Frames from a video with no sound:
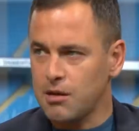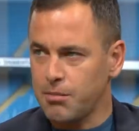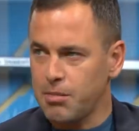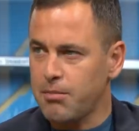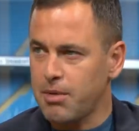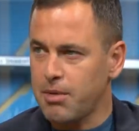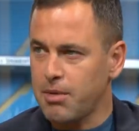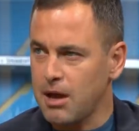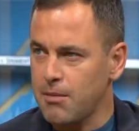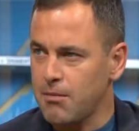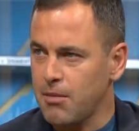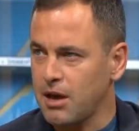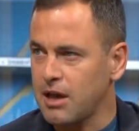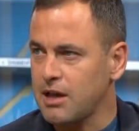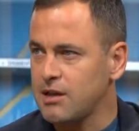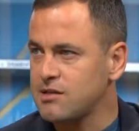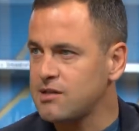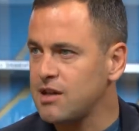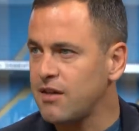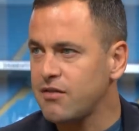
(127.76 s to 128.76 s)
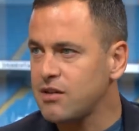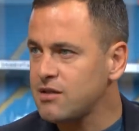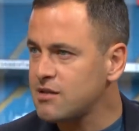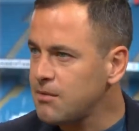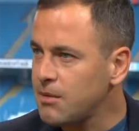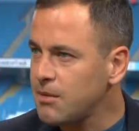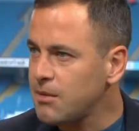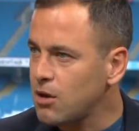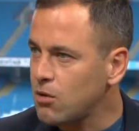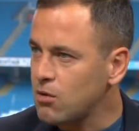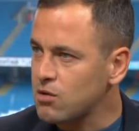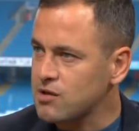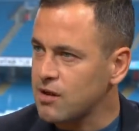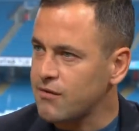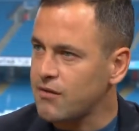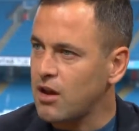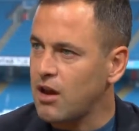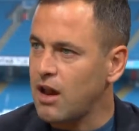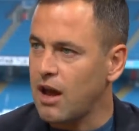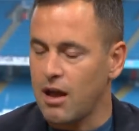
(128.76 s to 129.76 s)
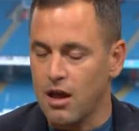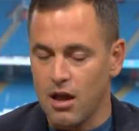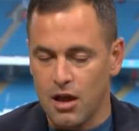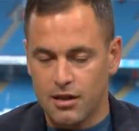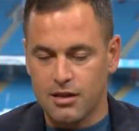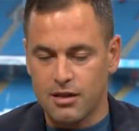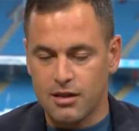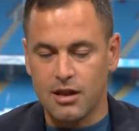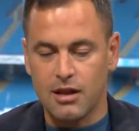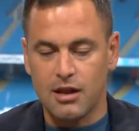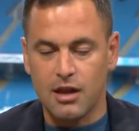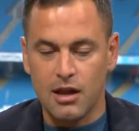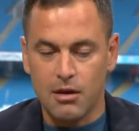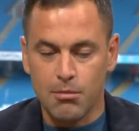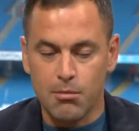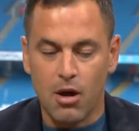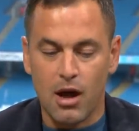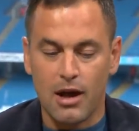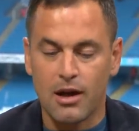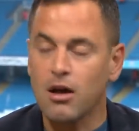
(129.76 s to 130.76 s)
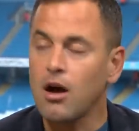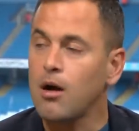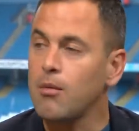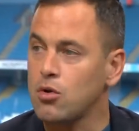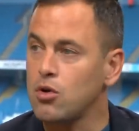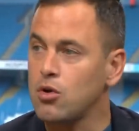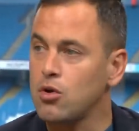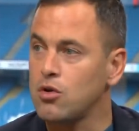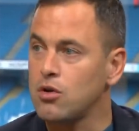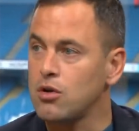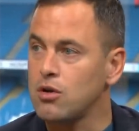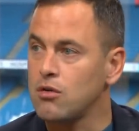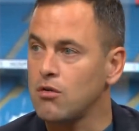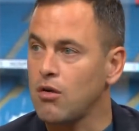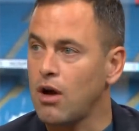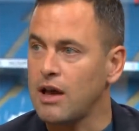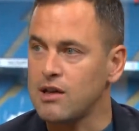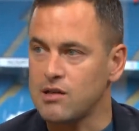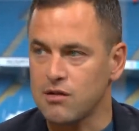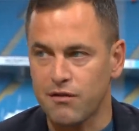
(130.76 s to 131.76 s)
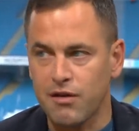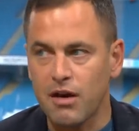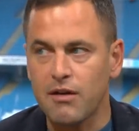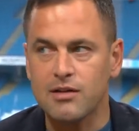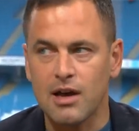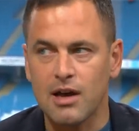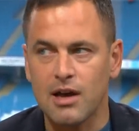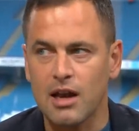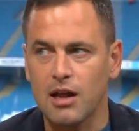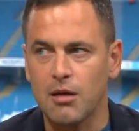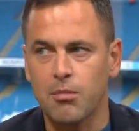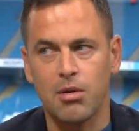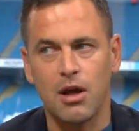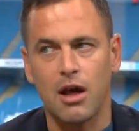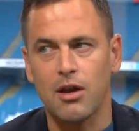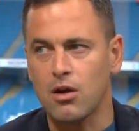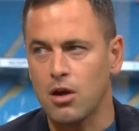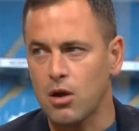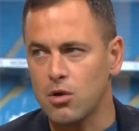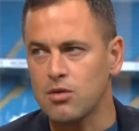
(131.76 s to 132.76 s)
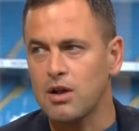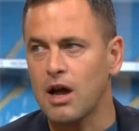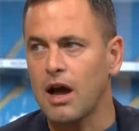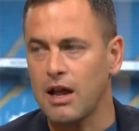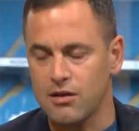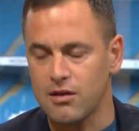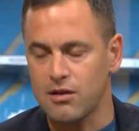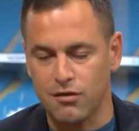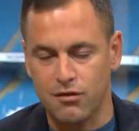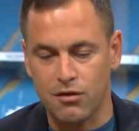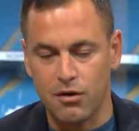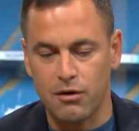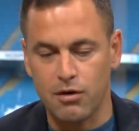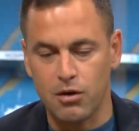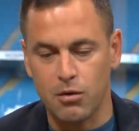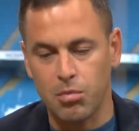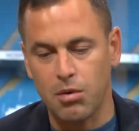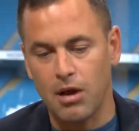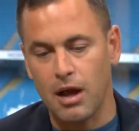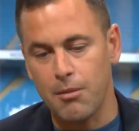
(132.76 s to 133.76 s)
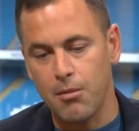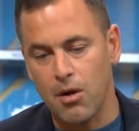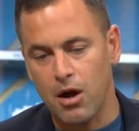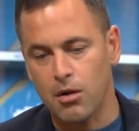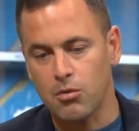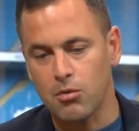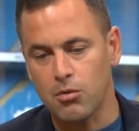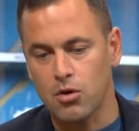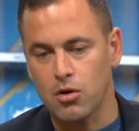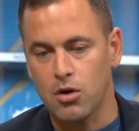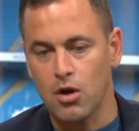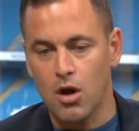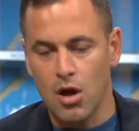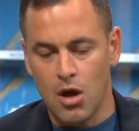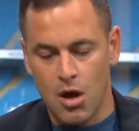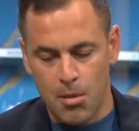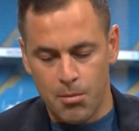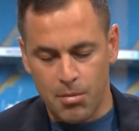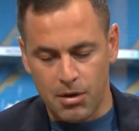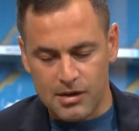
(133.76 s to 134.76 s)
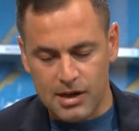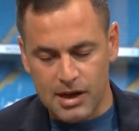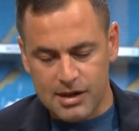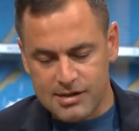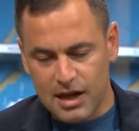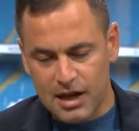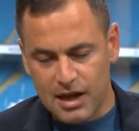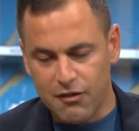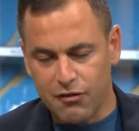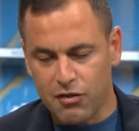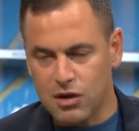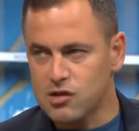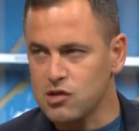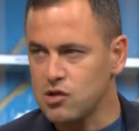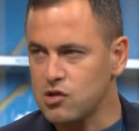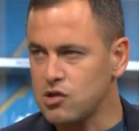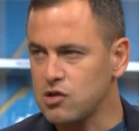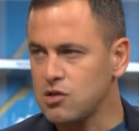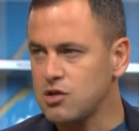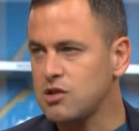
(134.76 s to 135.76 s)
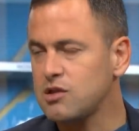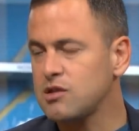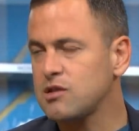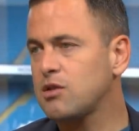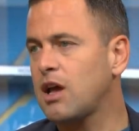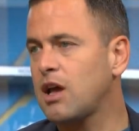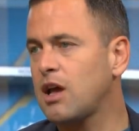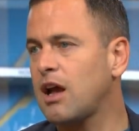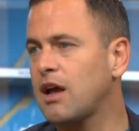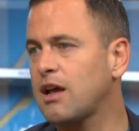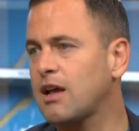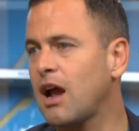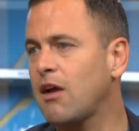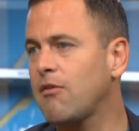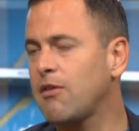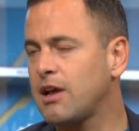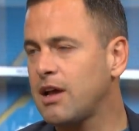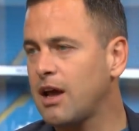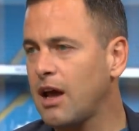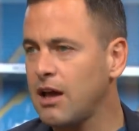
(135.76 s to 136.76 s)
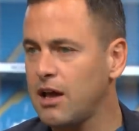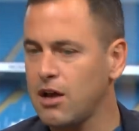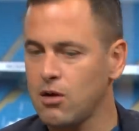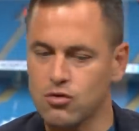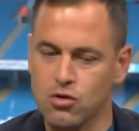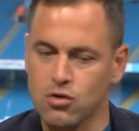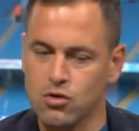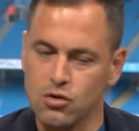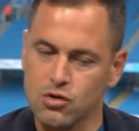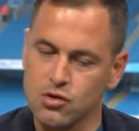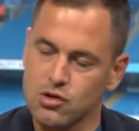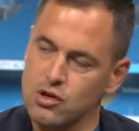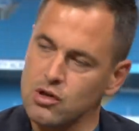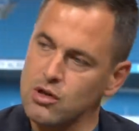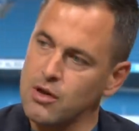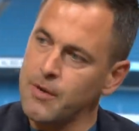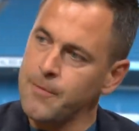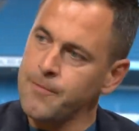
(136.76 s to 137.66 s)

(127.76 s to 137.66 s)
the Pepe money, 70 mil or something like that, the kid might come good, right? He's a very talented player, no doubt, he's a very good player, he might come good. But let's say, for instance, Gary Cahill's gone to